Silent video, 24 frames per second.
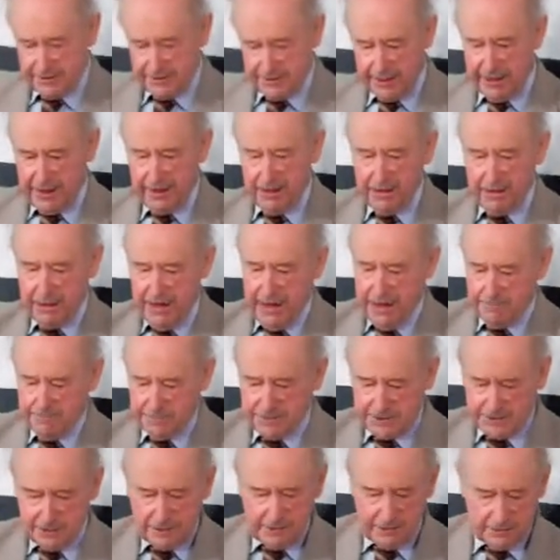They are
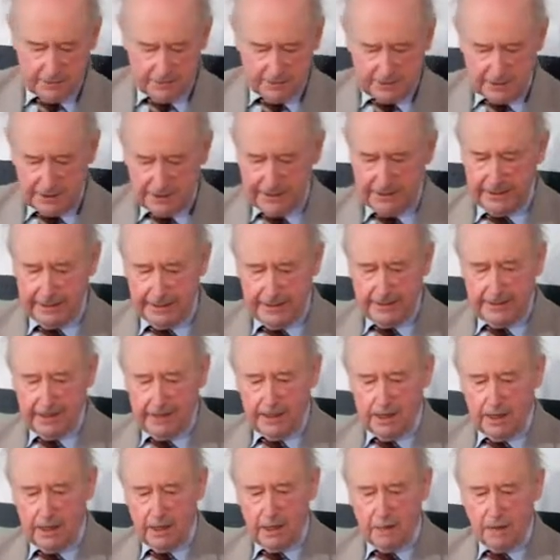absolutely
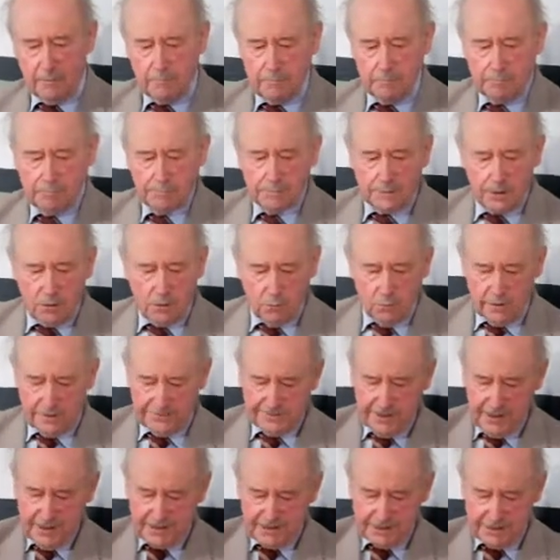
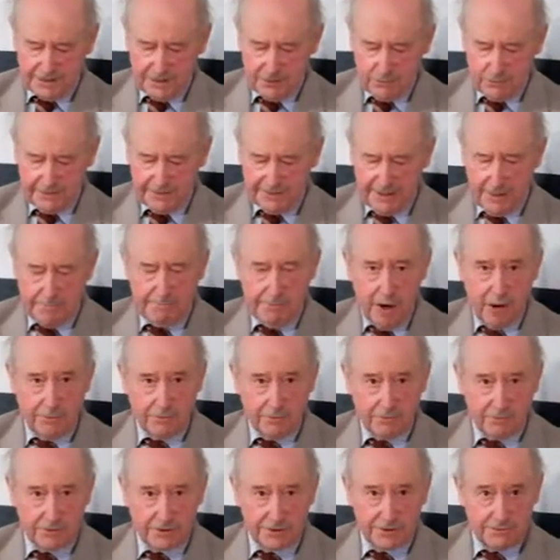still with their
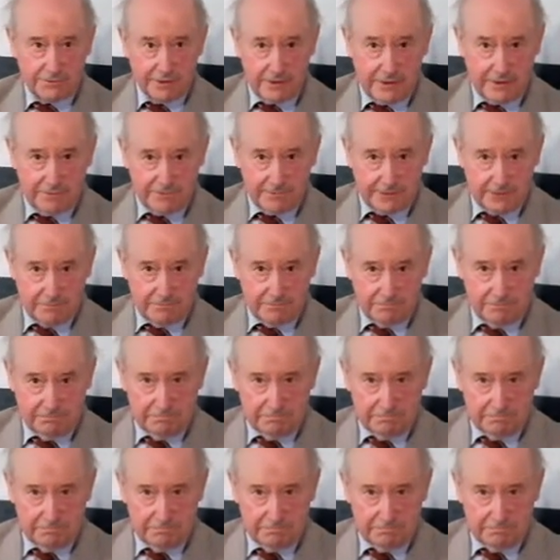bobbles all over them.